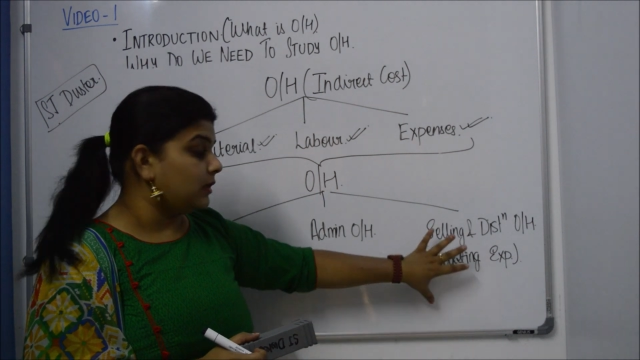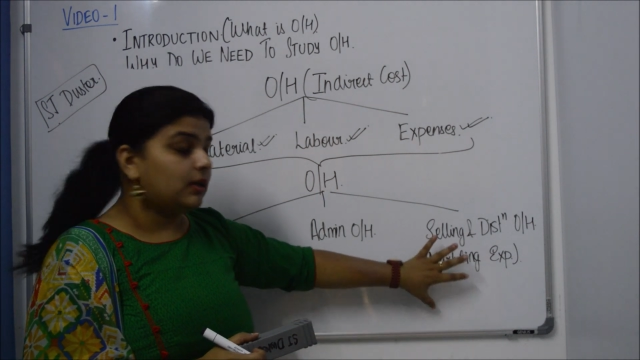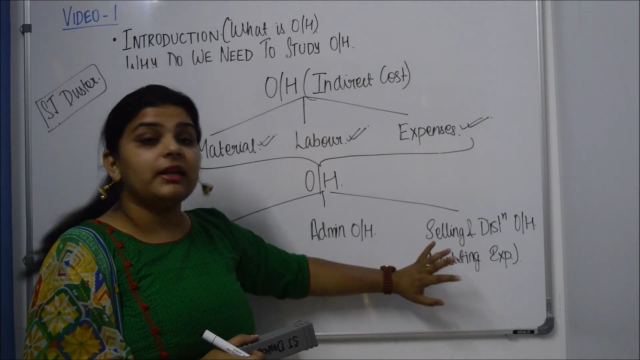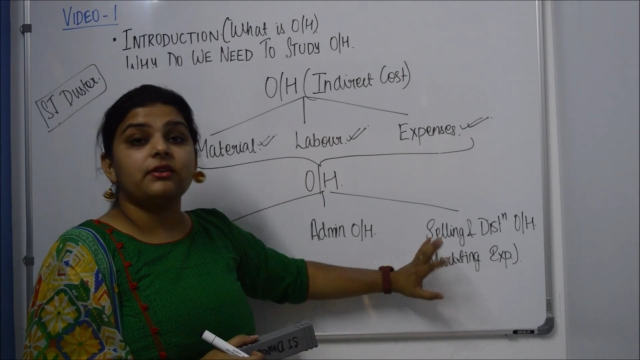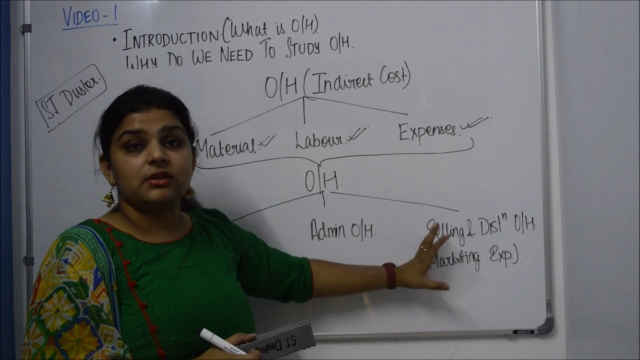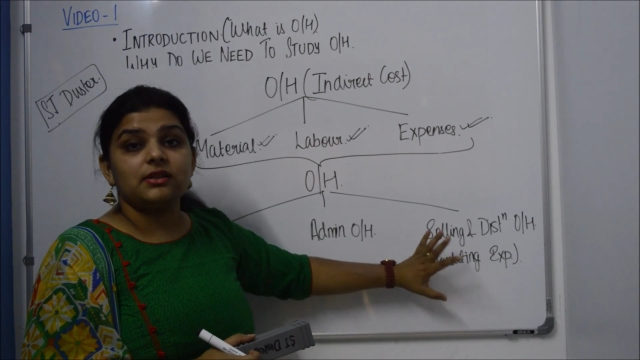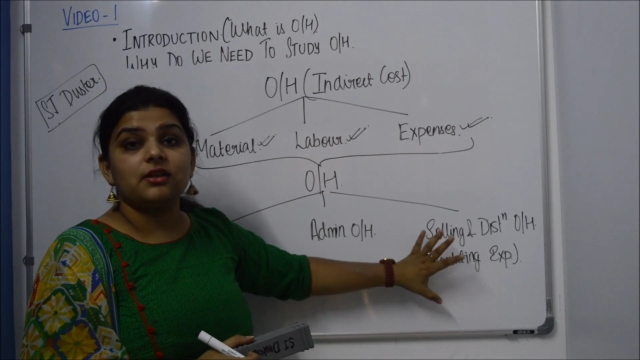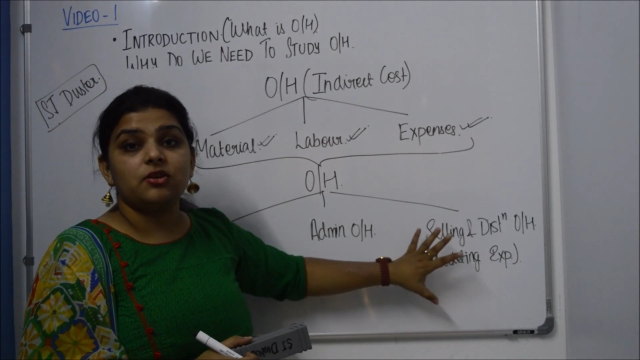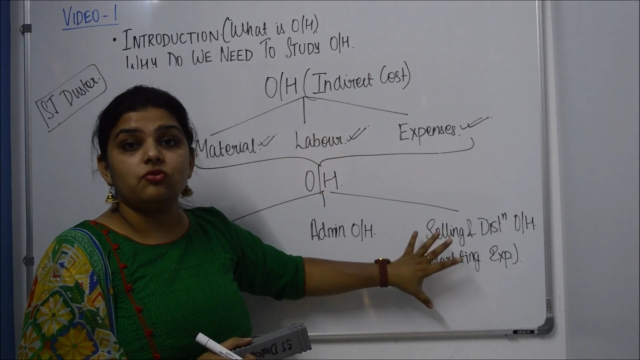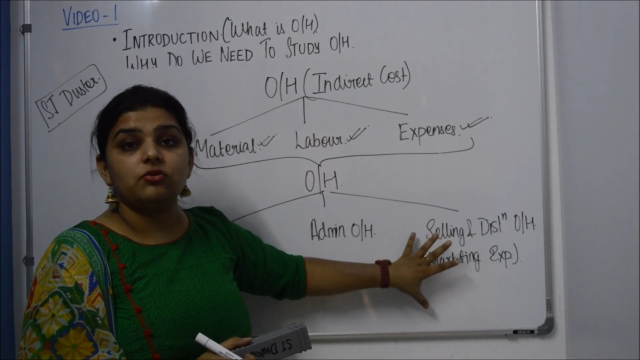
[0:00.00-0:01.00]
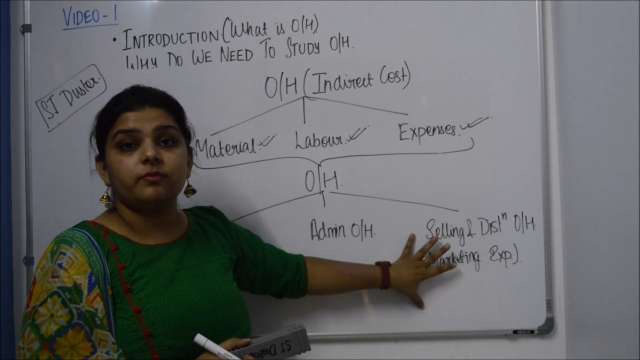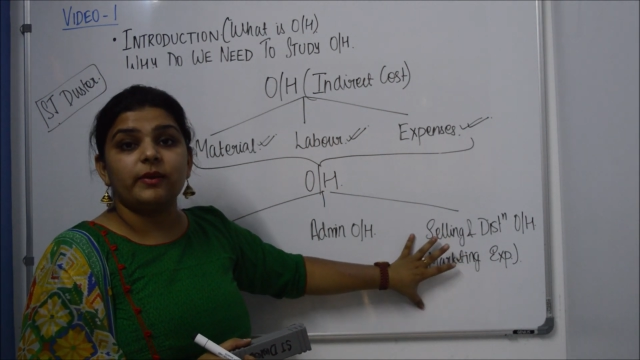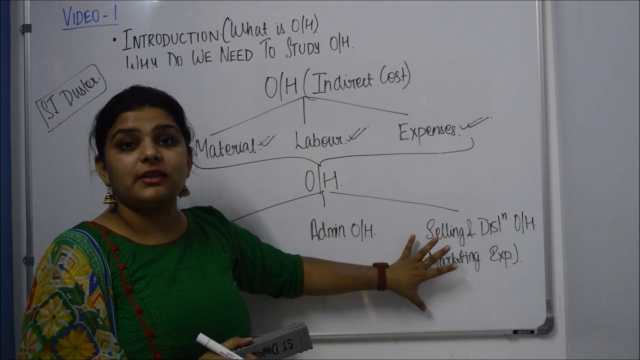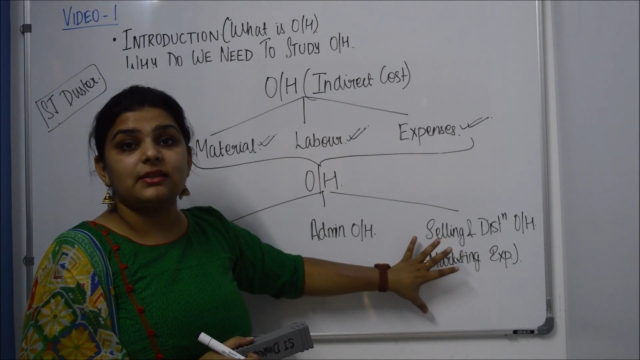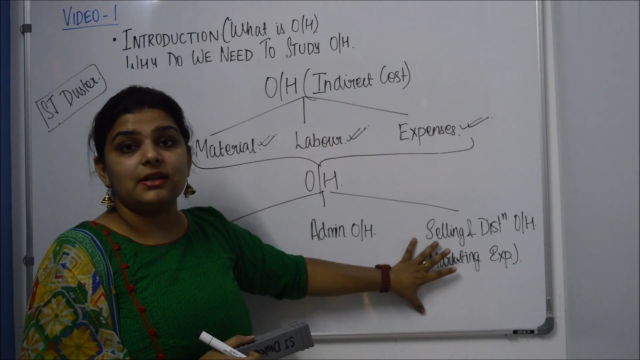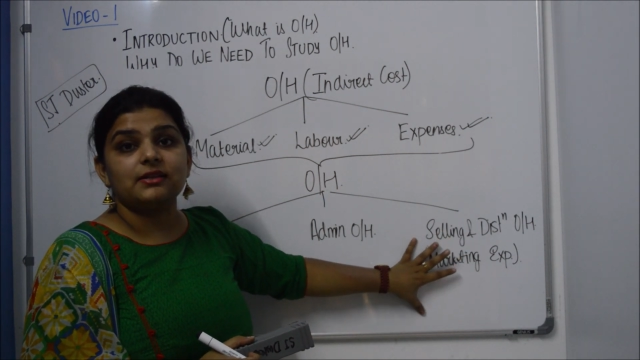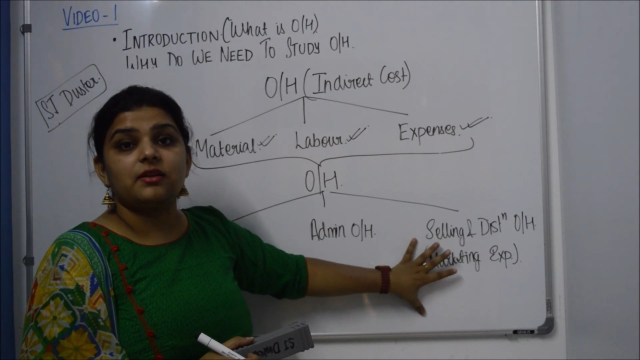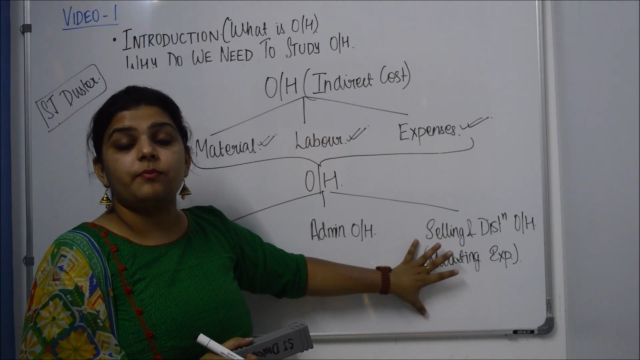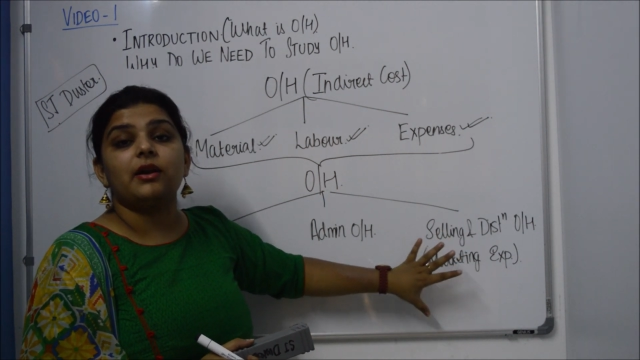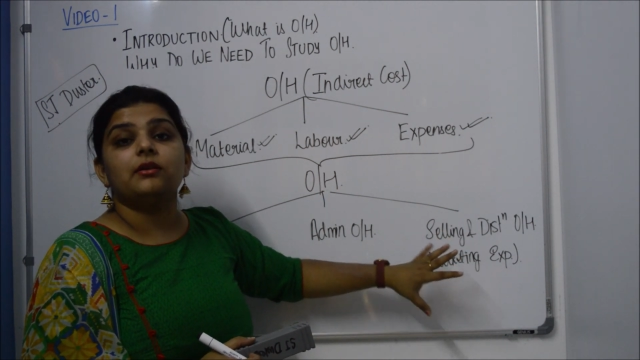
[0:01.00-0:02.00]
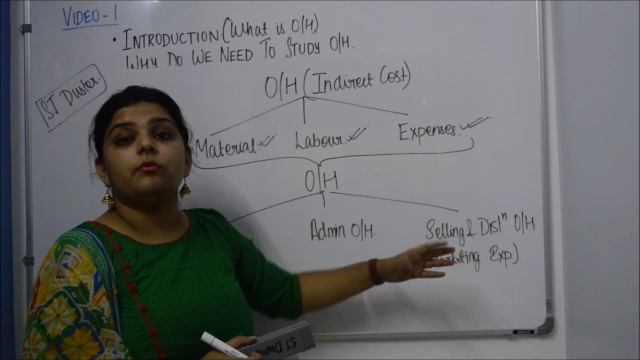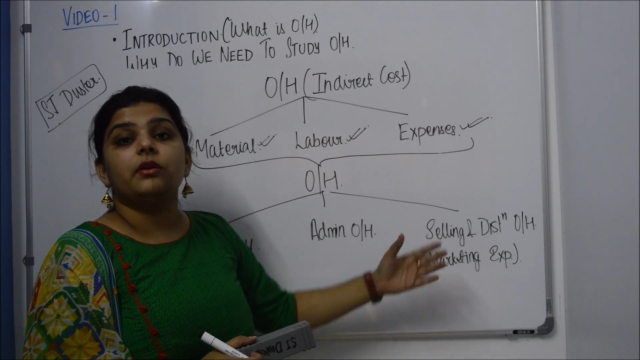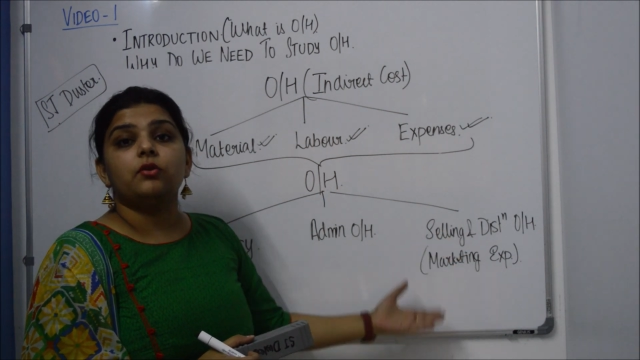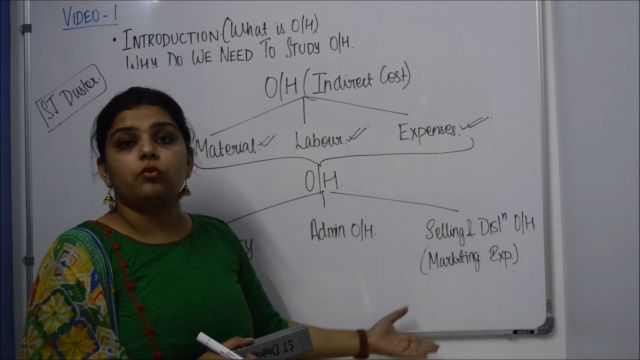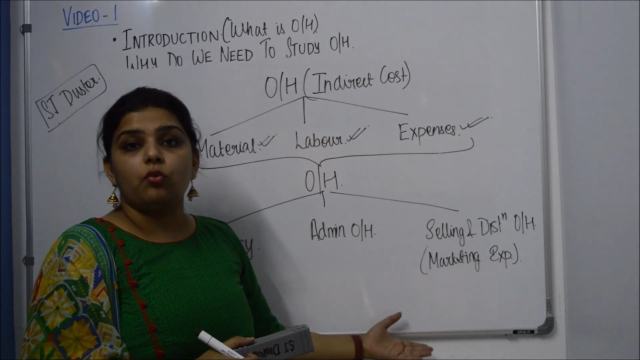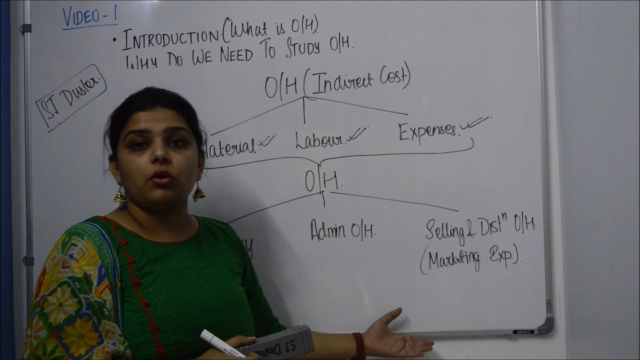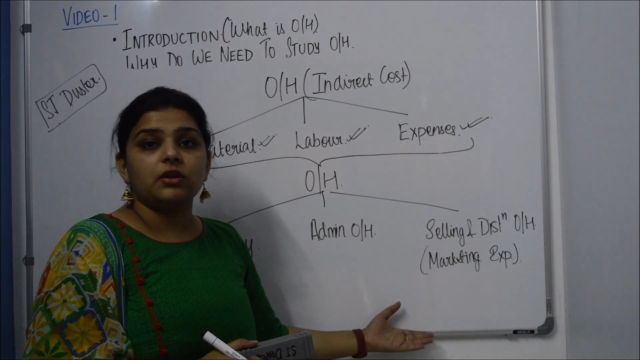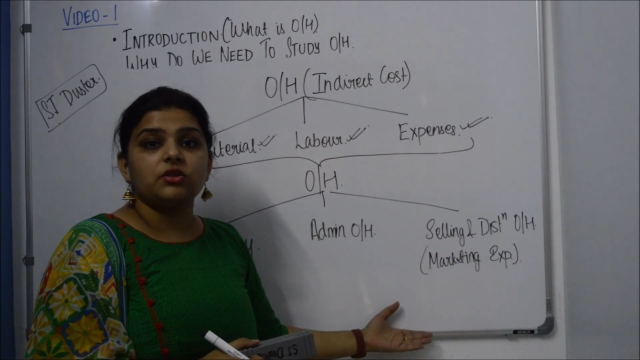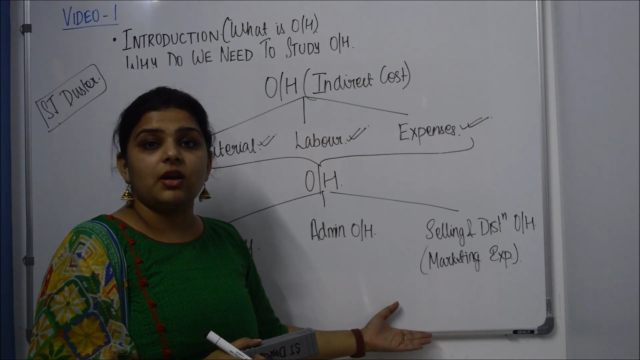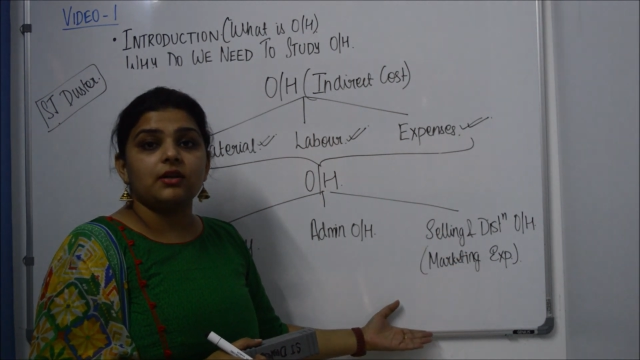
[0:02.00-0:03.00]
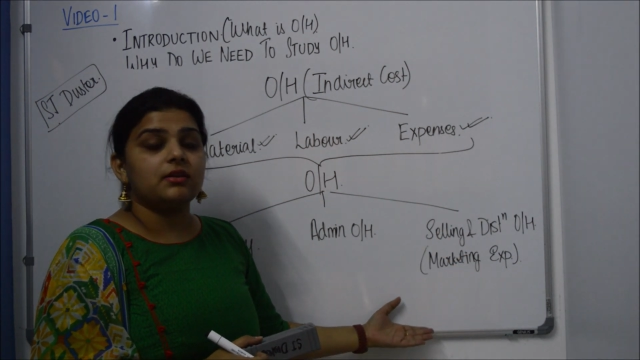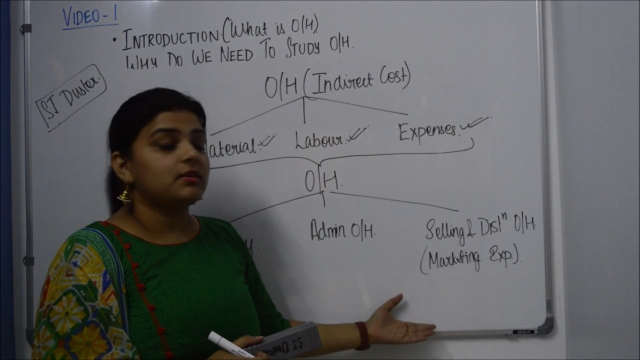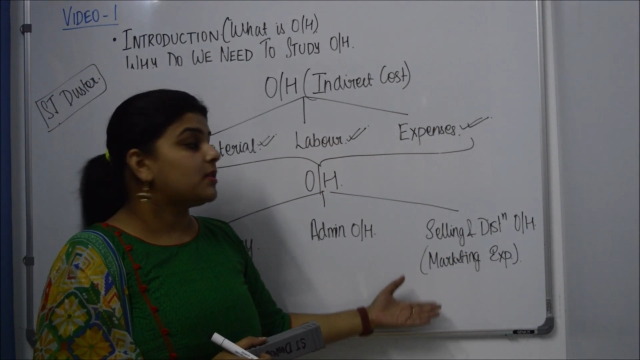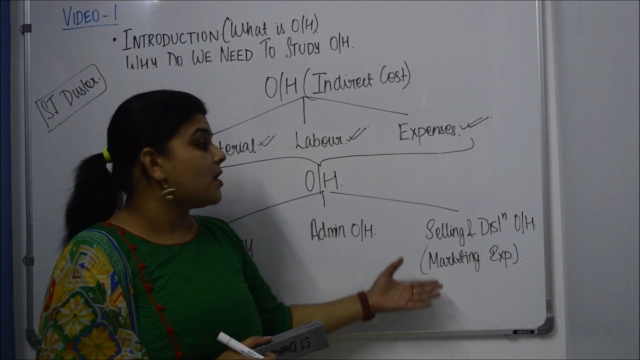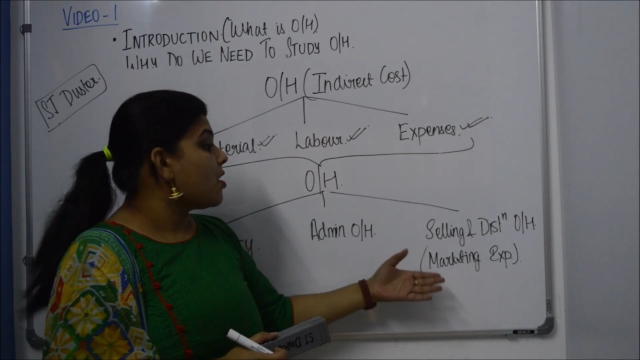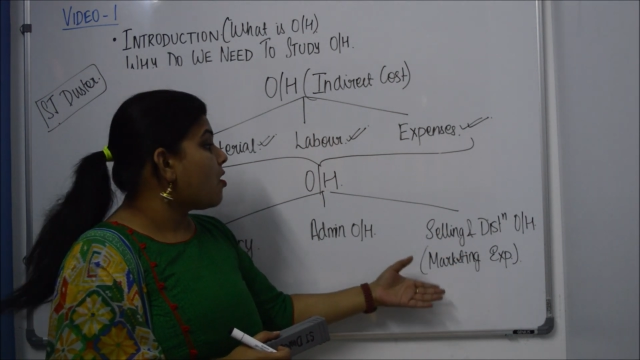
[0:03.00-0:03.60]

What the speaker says: electricity used by the sales department, water charges,